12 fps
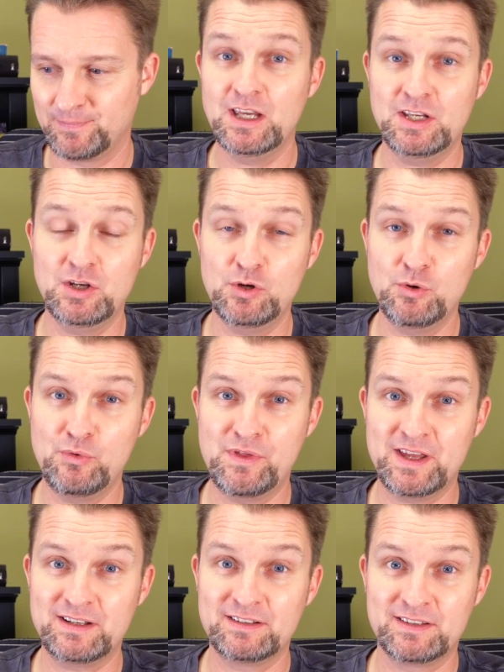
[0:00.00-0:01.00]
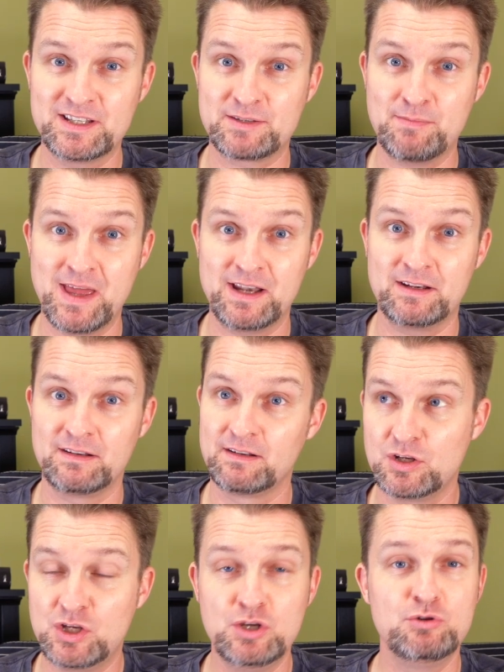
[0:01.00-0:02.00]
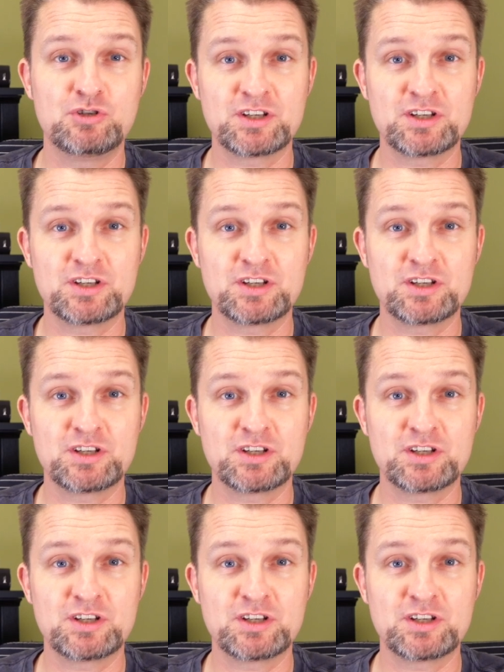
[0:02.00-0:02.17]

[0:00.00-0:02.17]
He knew that this meant huge